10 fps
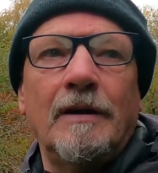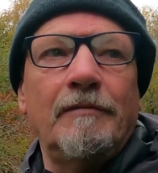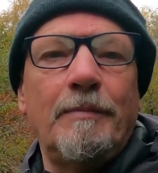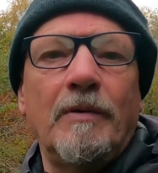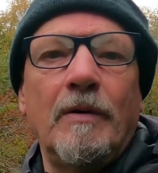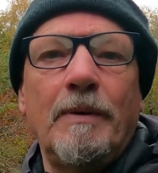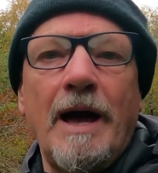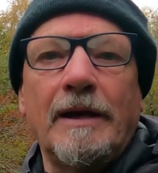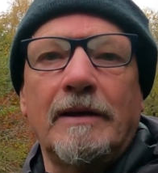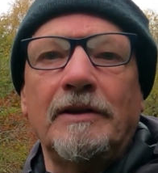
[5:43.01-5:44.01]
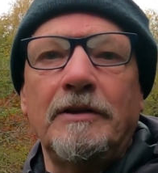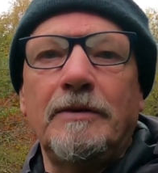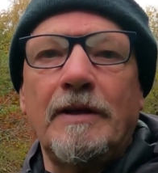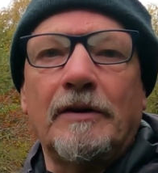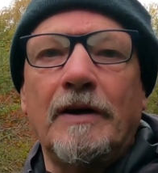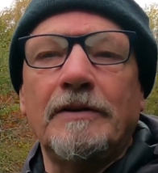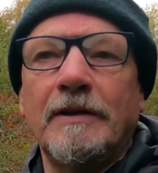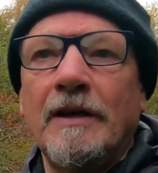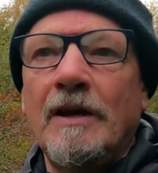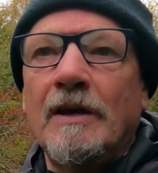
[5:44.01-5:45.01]
and report back. Can you do that,
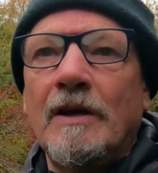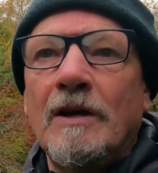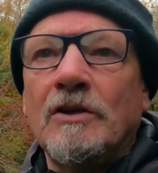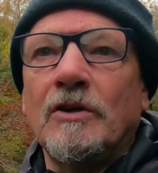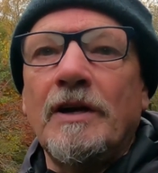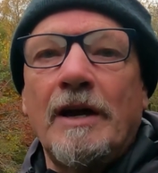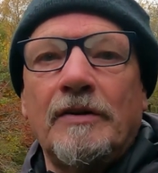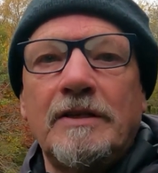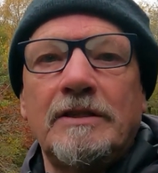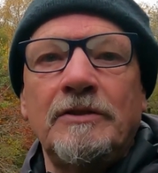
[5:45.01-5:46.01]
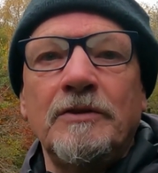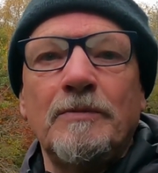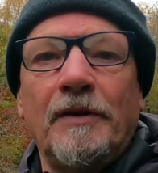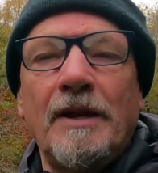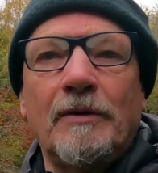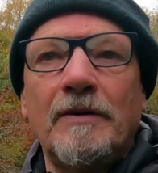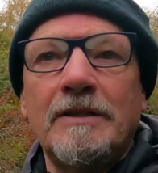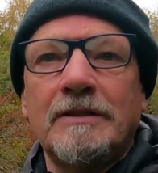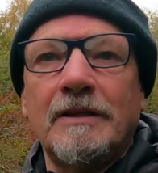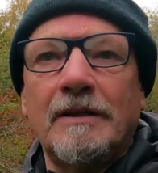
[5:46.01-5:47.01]
Chris? So yeah, Chris is another one. Now
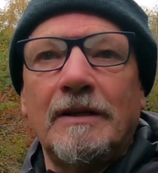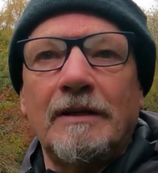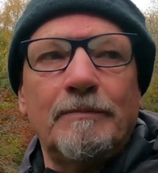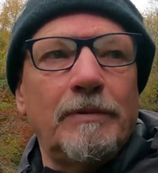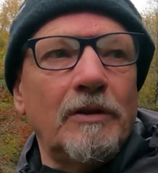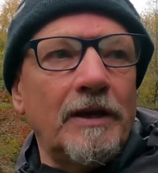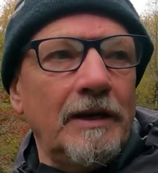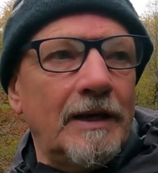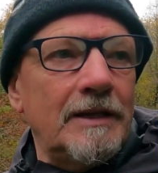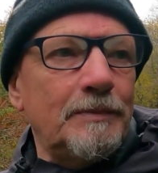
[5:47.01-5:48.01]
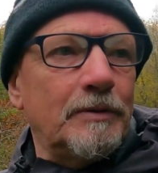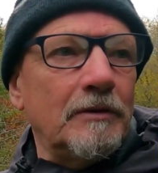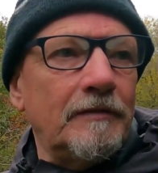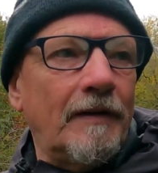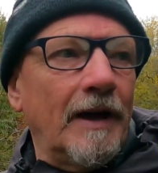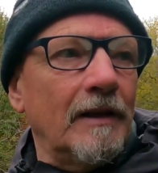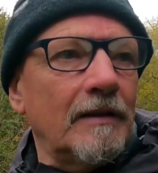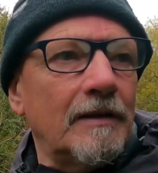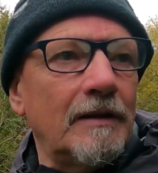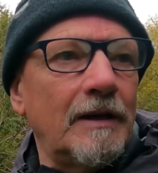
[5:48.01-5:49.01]
Chris, looking at his
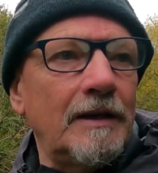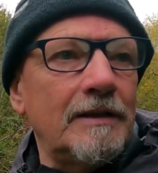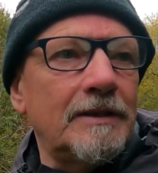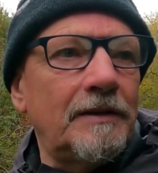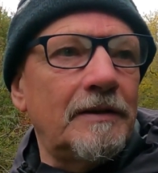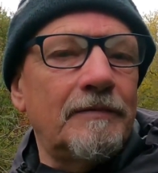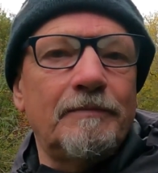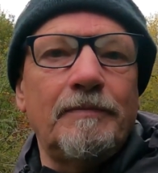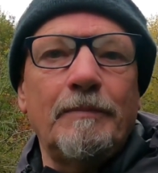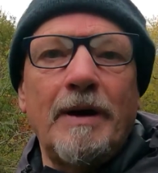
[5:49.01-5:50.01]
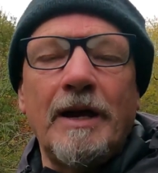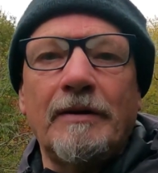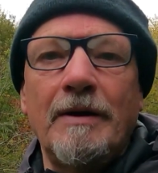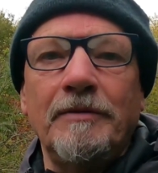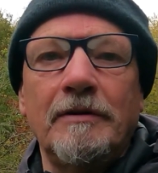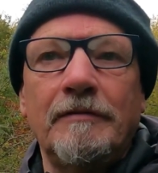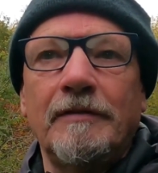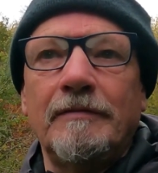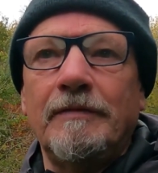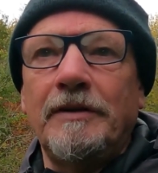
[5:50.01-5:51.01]
profile, he's had a background of
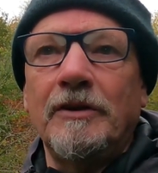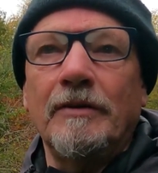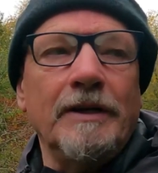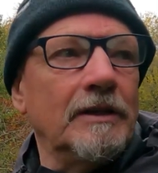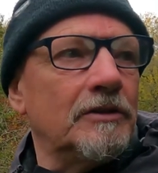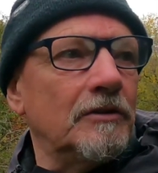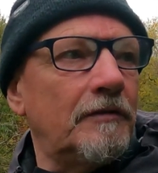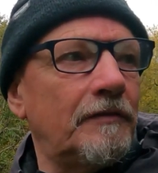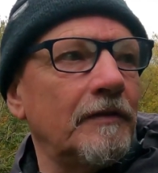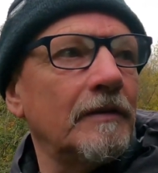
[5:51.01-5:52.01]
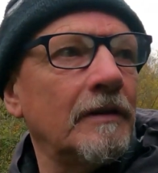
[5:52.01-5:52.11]
videoing stuff,